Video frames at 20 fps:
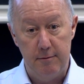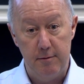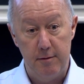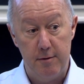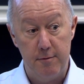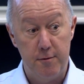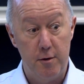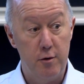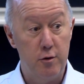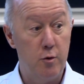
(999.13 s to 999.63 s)

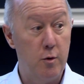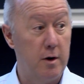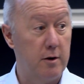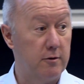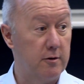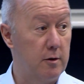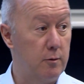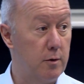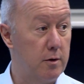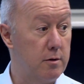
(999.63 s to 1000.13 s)
the first
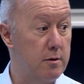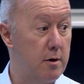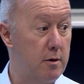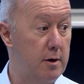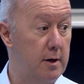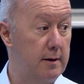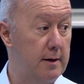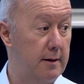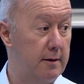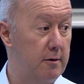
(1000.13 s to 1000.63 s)
question was
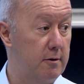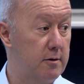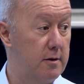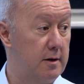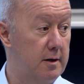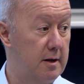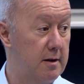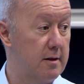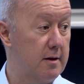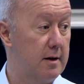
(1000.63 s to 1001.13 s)
noting that there's a
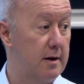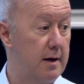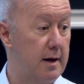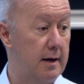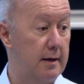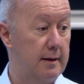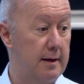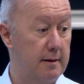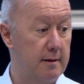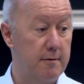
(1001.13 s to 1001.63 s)

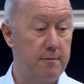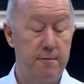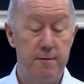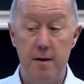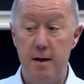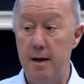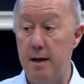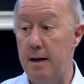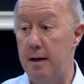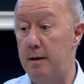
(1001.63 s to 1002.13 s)
disconnect, that the
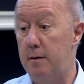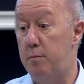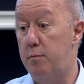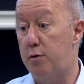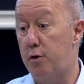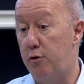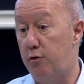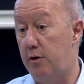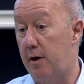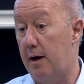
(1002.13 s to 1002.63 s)
Fed
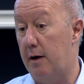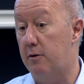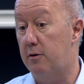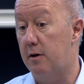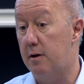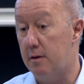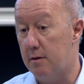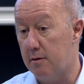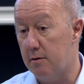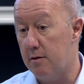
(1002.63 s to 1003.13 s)

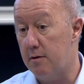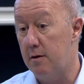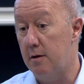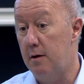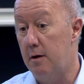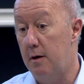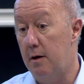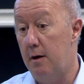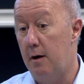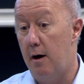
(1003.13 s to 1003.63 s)
projections
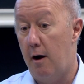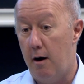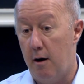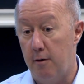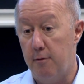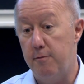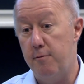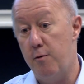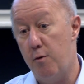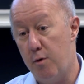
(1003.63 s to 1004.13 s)

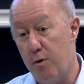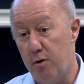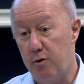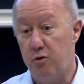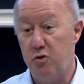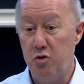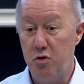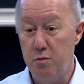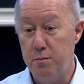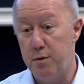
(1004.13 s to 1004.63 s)
are for
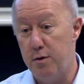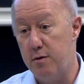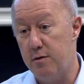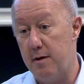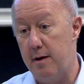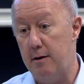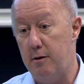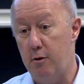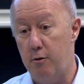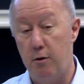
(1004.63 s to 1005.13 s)

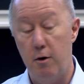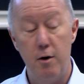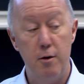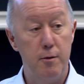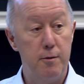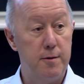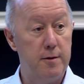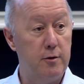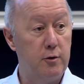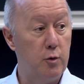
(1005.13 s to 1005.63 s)
2%
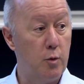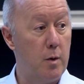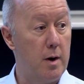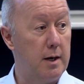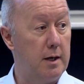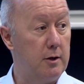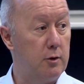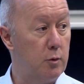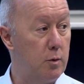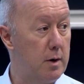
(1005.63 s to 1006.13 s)
growth in
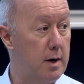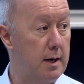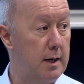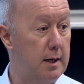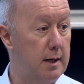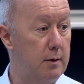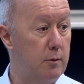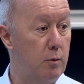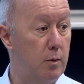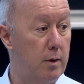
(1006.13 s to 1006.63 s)

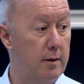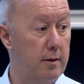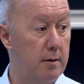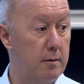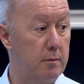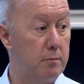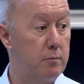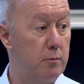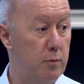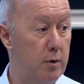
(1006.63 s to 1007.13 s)
2020 when
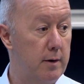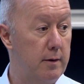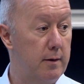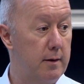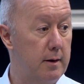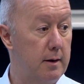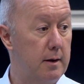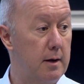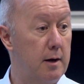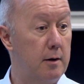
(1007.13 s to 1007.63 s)
the, when
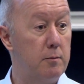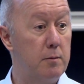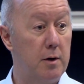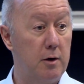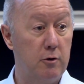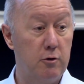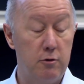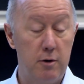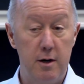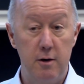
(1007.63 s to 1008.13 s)
the
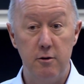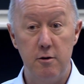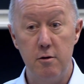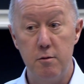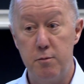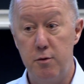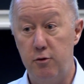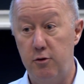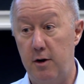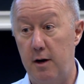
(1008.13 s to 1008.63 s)
administration's
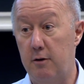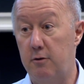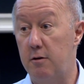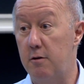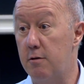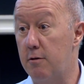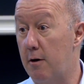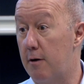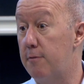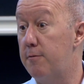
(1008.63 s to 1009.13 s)

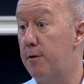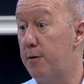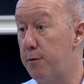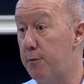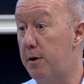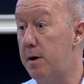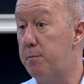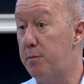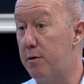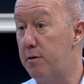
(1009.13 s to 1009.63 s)
projections are for
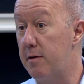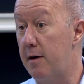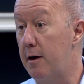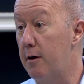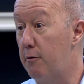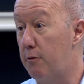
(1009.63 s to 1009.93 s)
3%